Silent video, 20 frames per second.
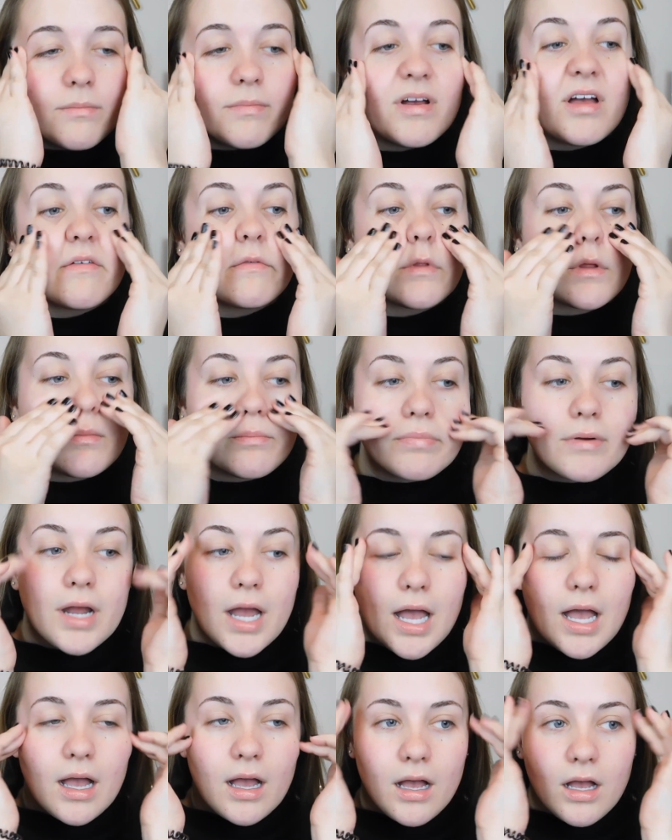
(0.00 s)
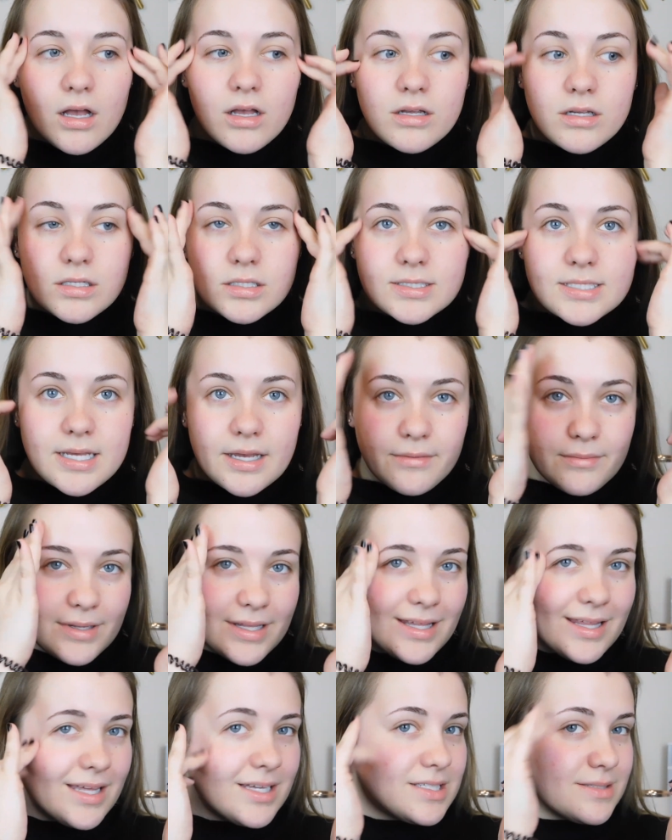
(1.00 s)
above the brows. I
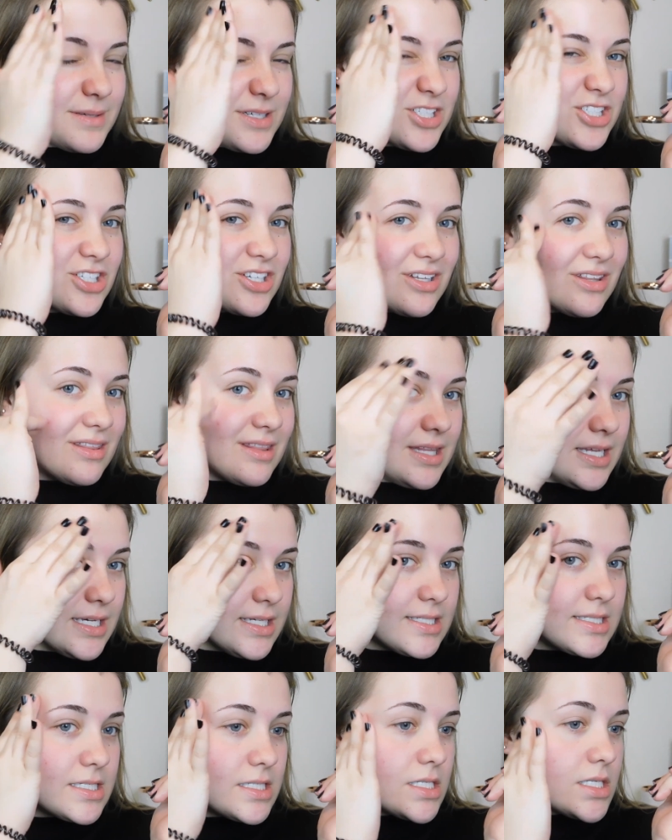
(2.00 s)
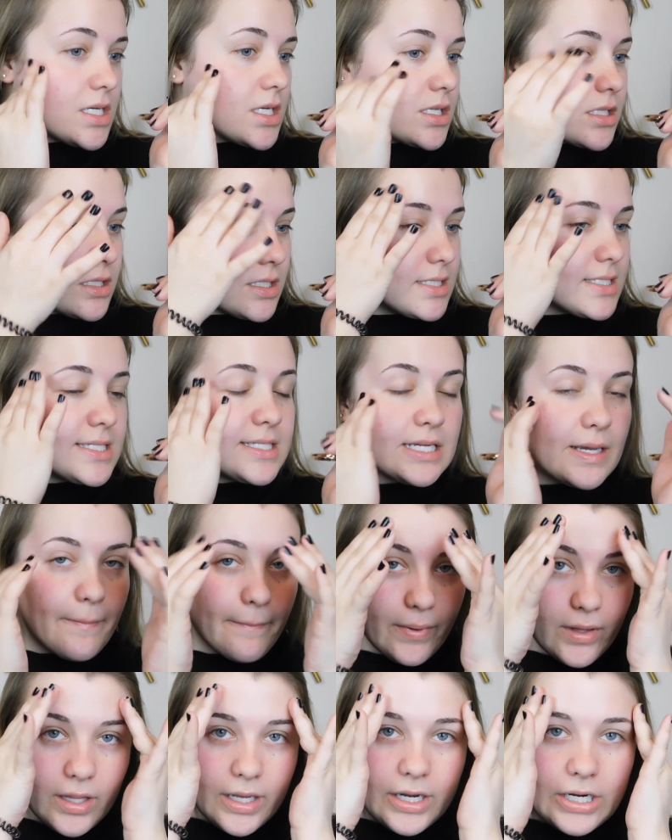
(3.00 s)
really like to make sure this
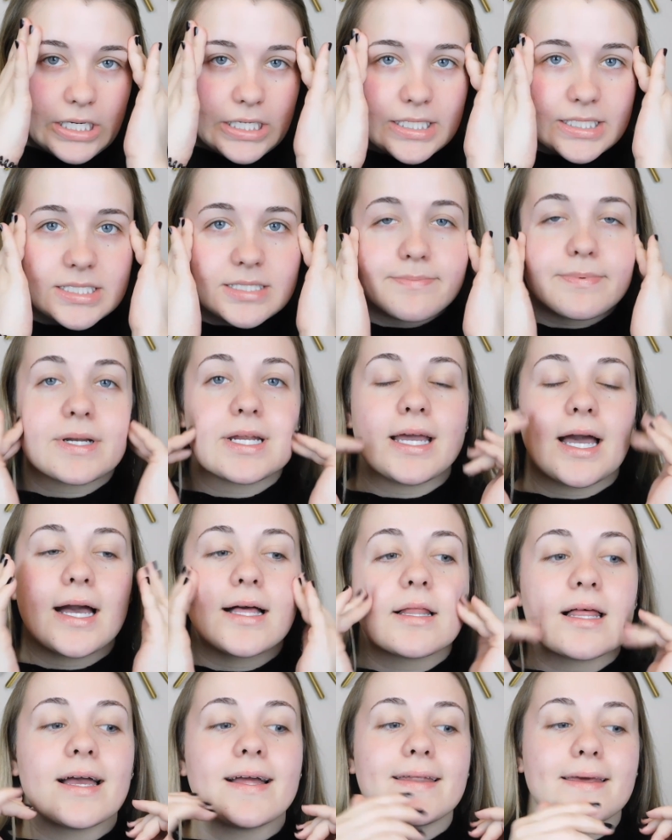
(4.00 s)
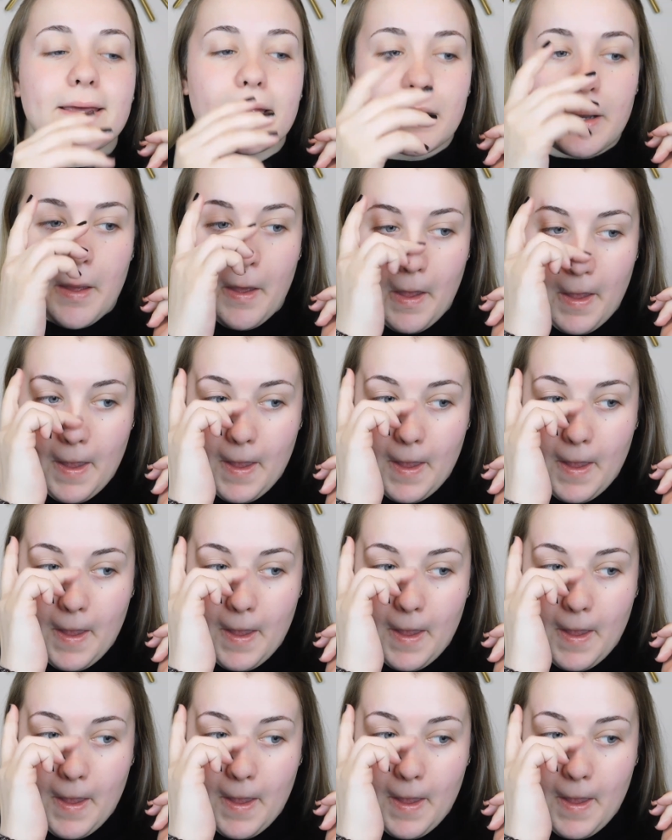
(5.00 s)
temple area is pretty highlighted.